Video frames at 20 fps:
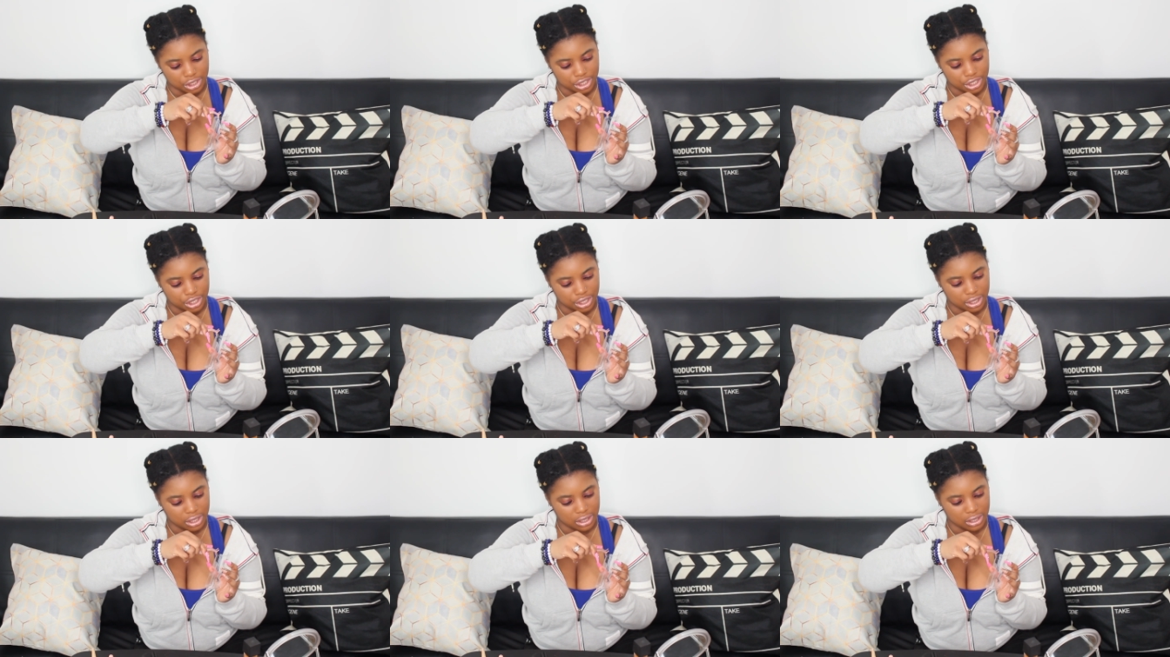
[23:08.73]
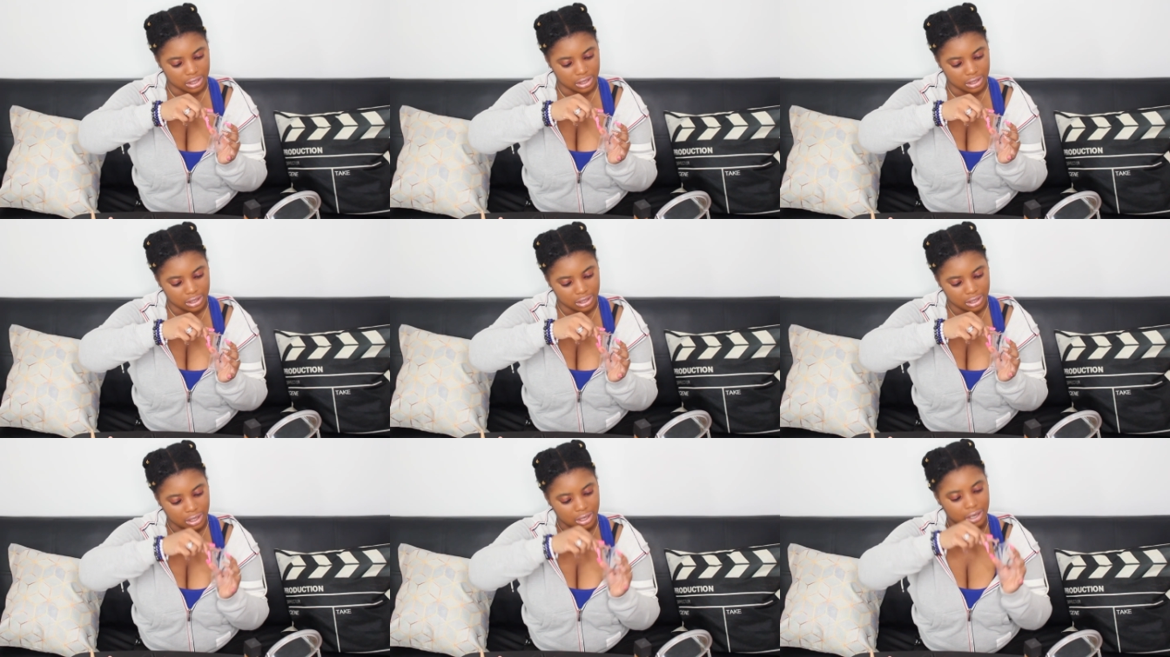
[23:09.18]

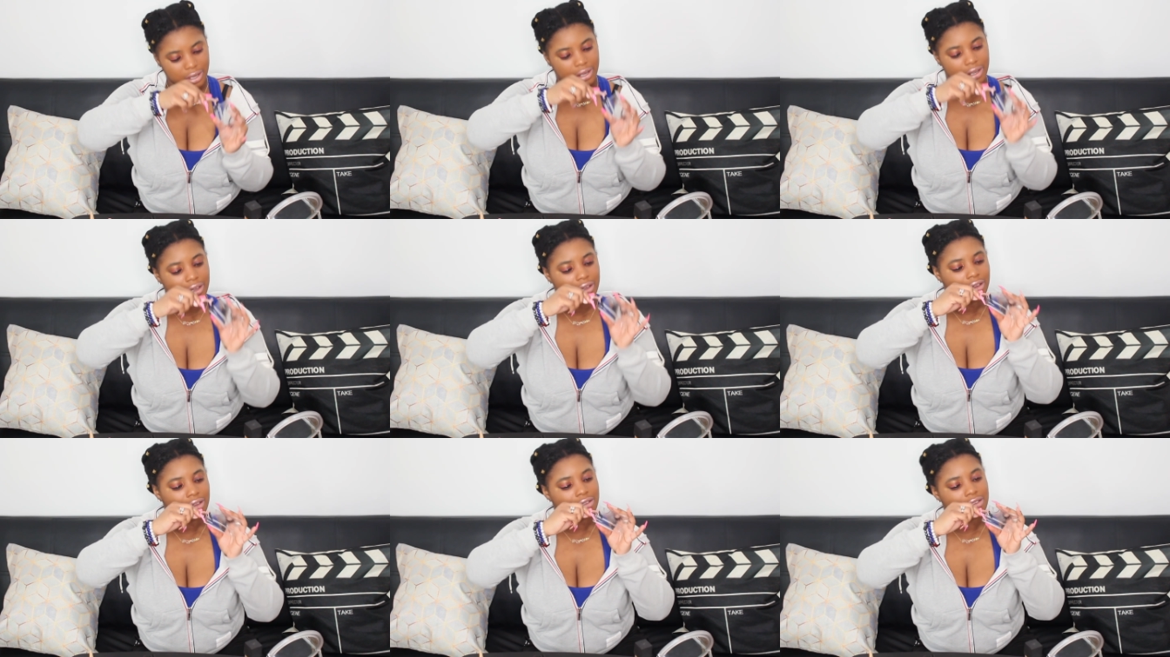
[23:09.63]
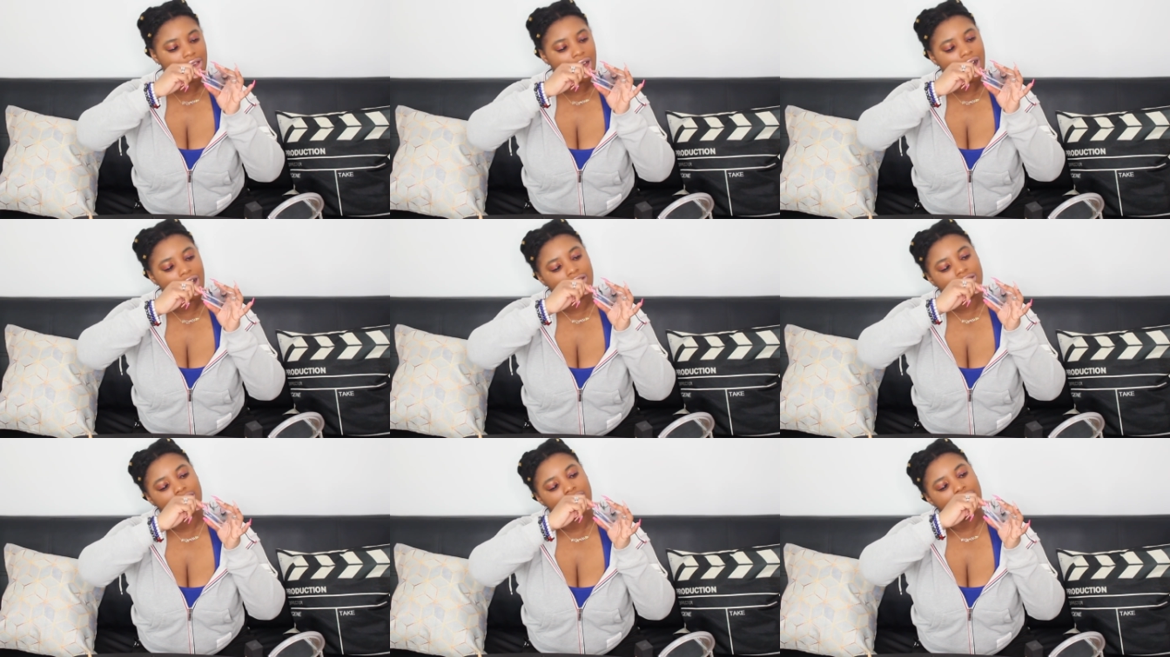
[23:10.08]
shit.
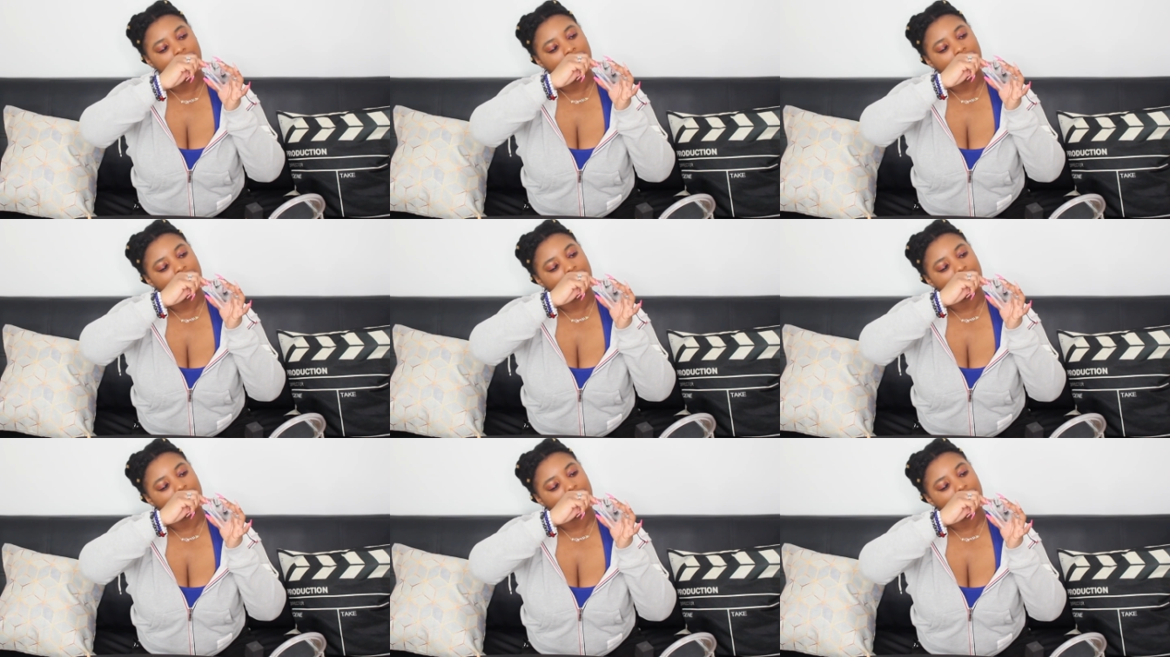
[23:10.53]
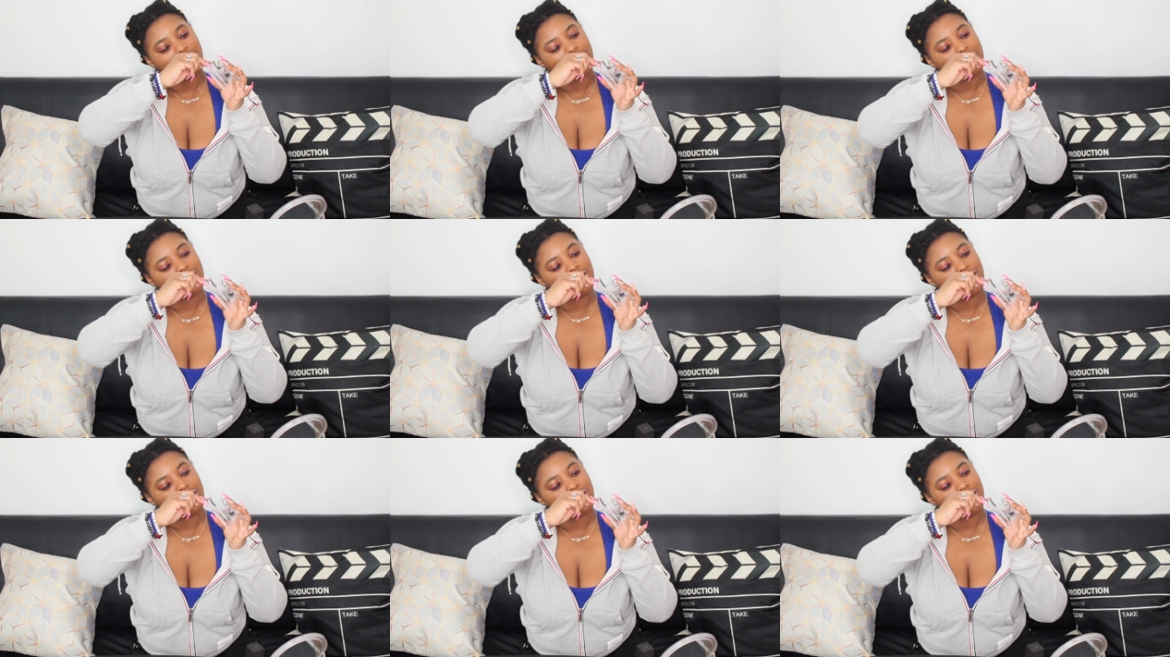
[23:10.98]
Y'all look.